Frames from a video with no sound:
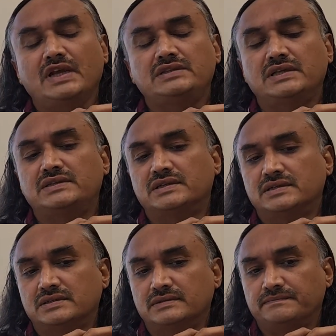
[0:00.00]

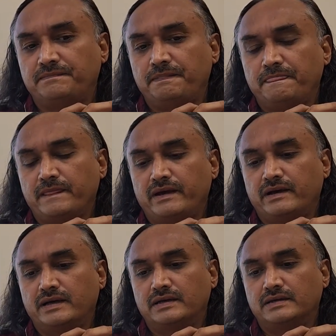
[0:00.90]
the
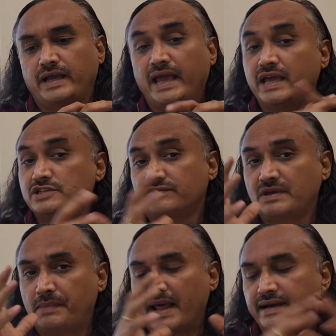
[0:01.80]
age of the
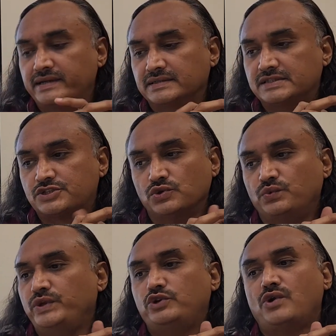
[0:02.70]
planet Earth. So
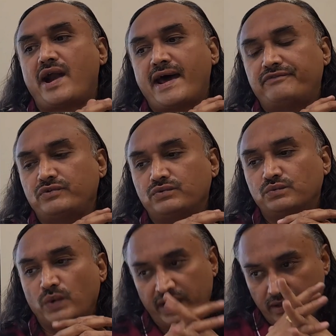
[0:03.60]
we do not have to
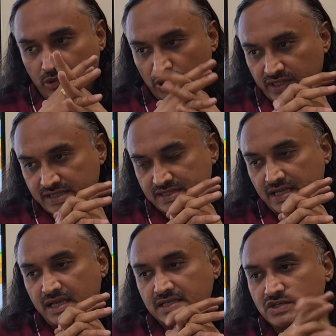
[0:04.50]
worry about this.
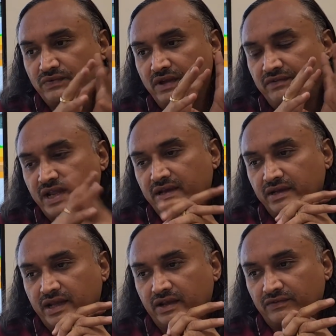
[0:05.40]
So we have
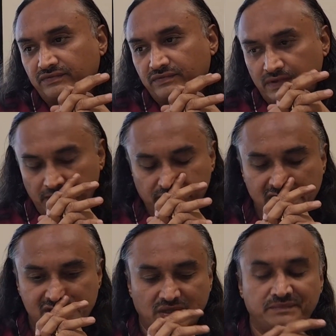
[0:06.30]
taken care of
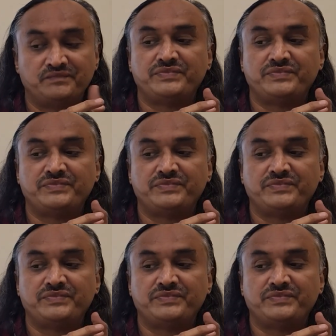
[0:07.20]
first one.